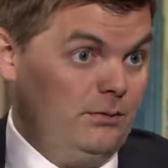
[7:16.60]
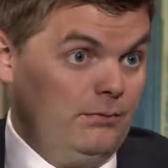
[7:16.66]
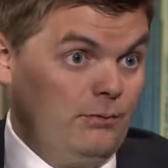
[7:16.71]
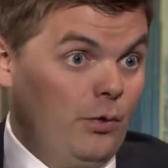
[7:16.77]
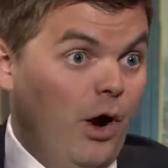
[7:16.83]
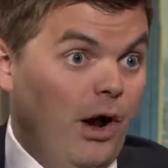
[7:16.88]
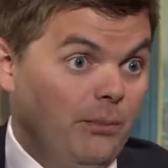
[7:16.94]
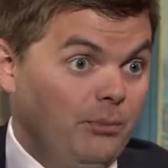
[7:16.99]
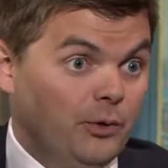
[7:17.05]

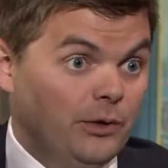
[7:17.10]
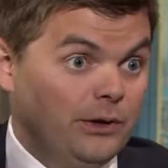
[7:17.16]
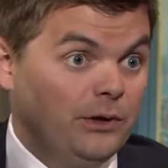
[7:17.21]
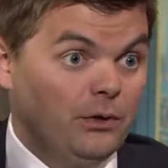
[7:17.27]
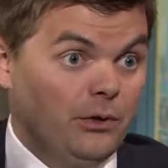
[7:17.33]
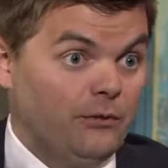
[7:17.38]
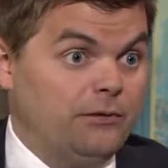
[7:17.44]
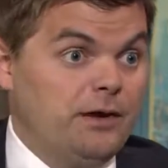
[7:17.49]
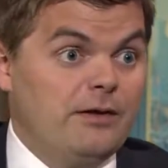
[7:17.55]
property
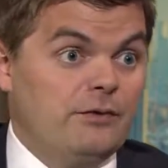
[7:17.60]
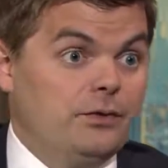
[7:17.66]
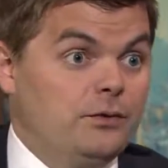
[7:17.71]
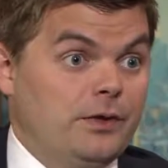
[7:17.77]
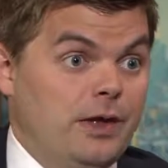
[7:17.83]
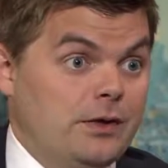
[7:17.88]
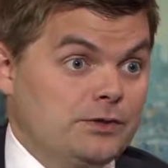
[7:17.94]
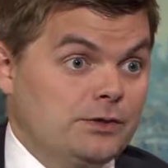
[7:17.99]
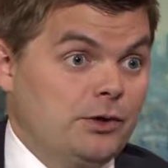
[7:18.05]
or a
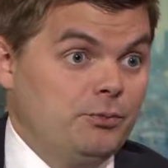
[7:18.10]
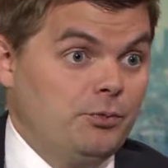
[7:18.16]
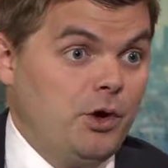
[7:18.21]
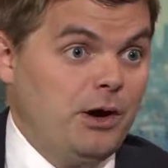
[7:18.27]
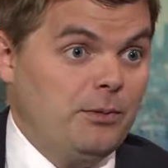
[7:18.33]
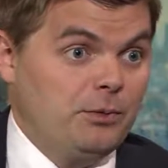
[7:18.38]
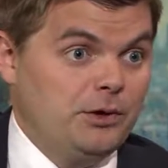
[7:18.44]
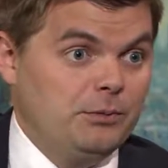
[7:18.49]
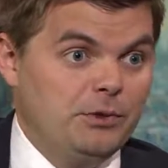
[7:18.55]
$500,000
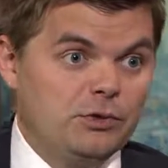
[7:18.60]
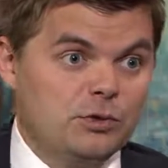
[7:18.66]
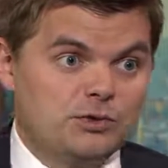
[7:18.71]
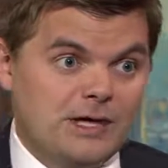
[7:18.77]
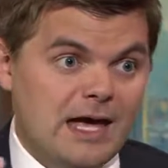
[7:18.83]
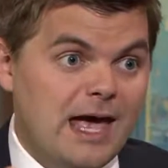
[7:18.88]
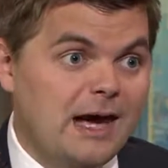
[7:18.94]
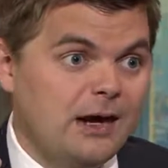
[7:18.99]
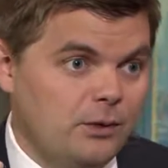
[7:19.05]
property, but
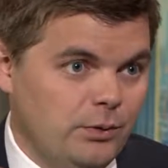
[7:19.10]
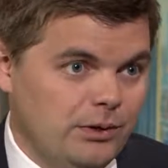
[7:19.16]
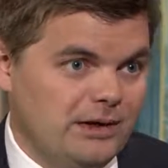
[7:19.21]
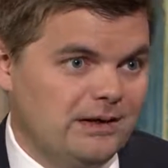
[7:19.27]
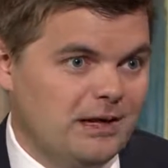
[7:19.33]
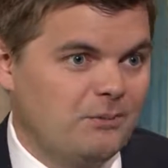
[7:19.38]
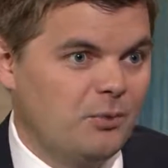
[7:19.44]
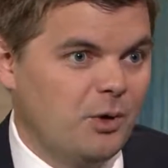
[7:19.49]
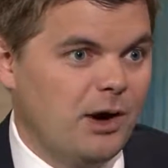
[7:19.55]
there's equity
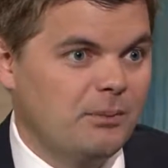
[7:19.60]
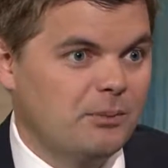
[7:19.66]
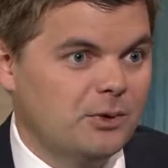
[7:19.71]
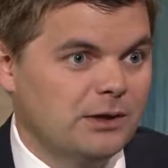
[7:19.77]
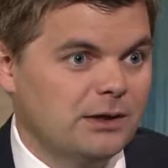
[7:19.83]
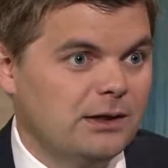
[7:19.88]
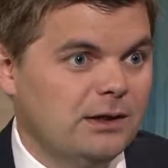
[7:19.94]
in that property.